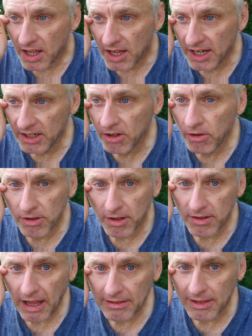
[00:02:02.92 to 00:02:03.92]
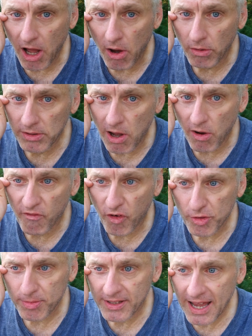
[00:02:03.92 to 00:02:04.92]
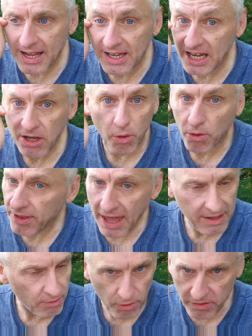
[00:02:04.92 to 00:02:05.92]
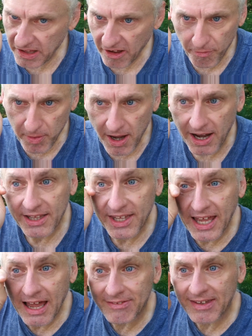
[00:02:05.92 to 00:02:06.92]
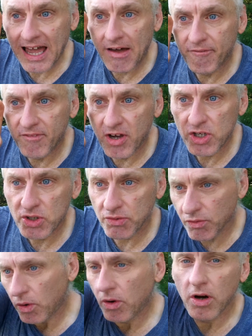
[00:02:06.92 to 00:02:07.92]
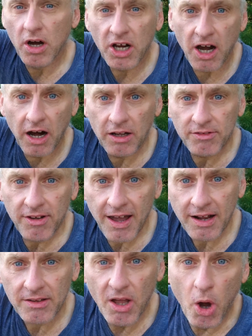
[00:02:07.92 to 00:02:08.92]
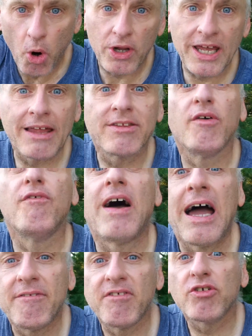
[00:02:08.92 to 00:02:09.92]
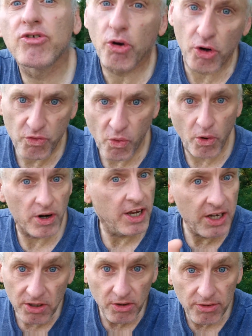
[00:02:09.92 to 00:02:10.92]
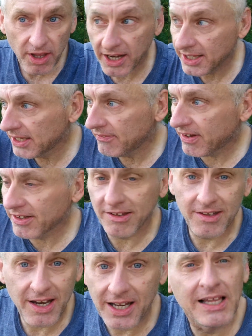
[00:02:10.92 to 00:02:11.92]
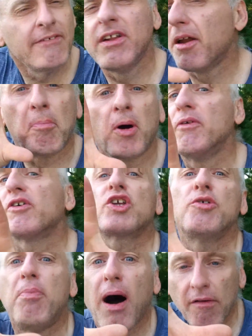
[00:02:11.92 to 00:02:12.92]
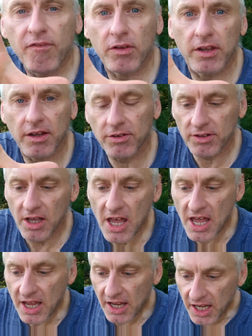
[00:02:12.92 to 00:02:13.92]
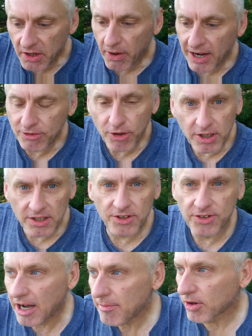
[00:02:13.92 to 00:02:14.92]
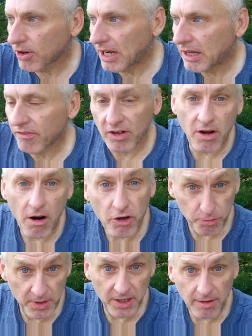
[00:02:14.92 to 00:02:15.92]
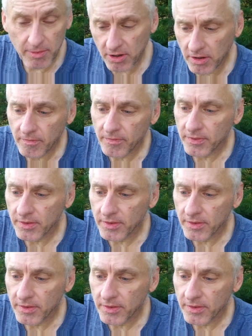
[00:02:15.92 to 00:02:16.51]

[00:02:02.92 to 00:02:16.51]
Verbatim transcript: He knew that, that law, law enforcement had, or that, or the F B I, they had to have visual contact, or they had to have a search warrant. He knew that. He lived on the dead. He lived in a perfect spot for this. Anyway, he took an odometer out of a car speedometer,